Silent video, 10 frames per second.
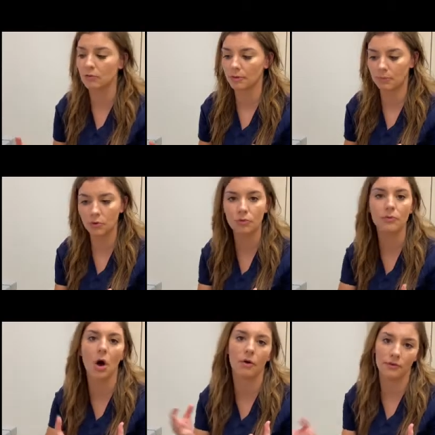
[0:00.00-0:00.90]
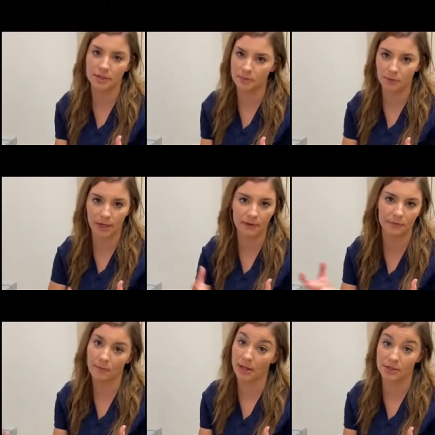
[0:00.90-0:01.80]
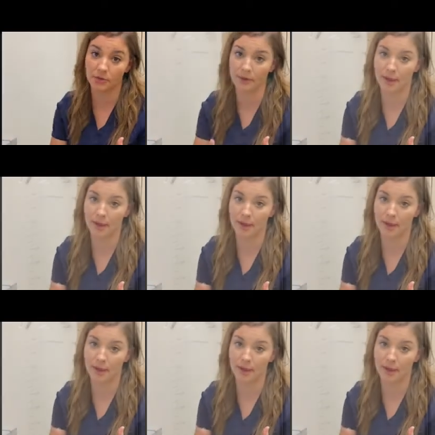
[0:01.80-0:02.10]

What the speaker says: remove all the debris from under the gum